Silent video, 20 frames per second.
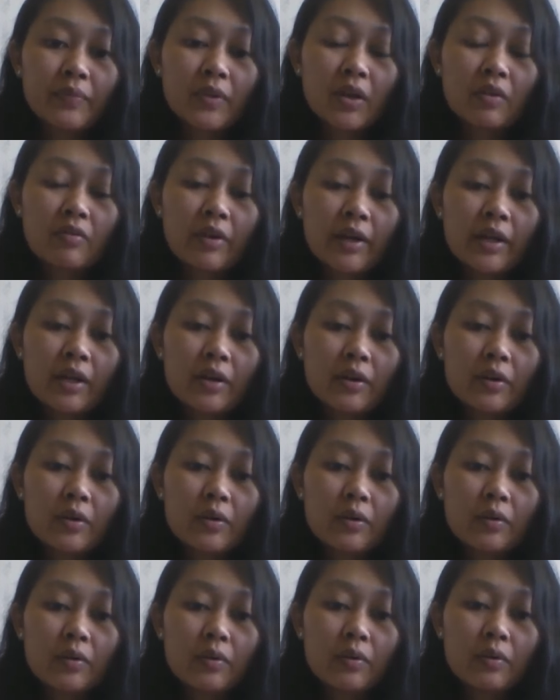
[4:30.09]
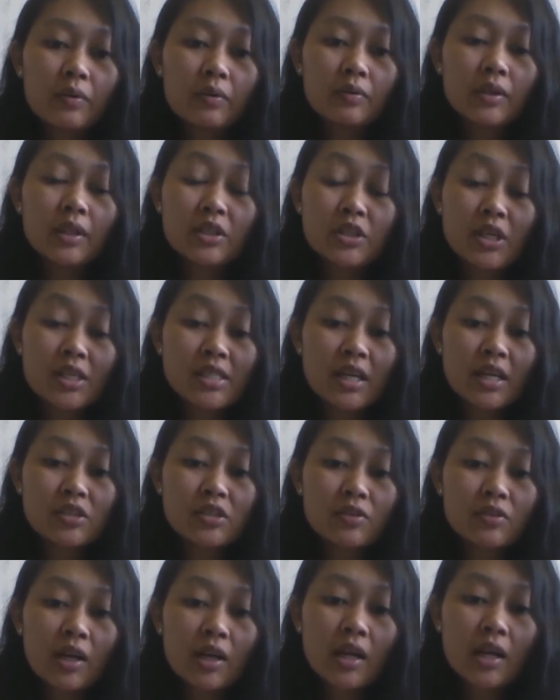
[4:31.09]
the chest
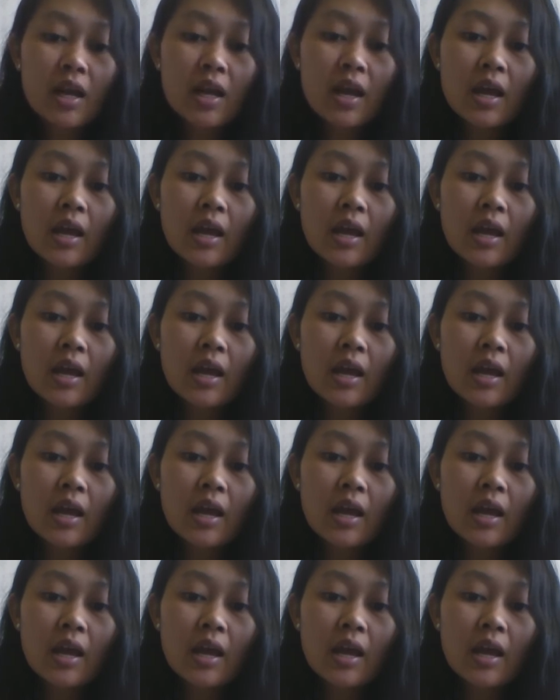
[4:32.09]
x-ray,